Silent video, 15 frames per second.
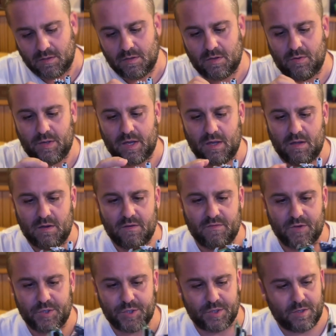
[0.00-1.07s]
Oh yeah,
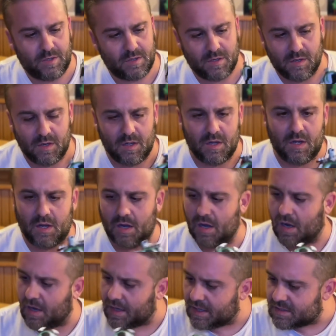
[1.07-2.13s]
for sure.
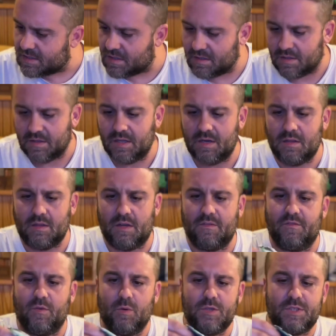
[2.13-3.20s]
It's a little
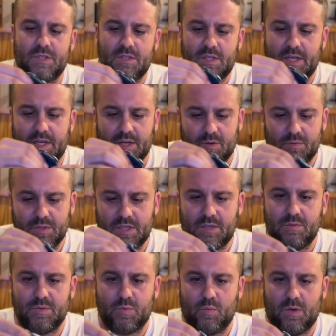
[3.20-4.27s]
unfortunate that he can only
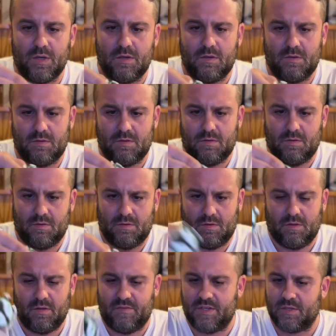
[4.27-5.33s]
use one
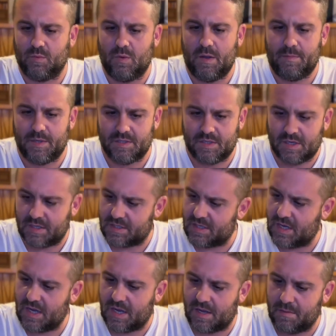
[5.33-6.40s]
of his weapons at a
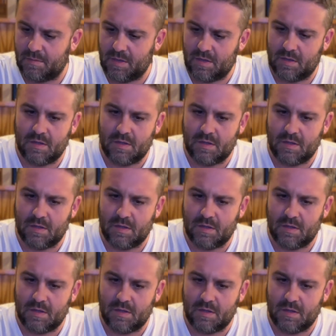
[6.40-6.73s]
time,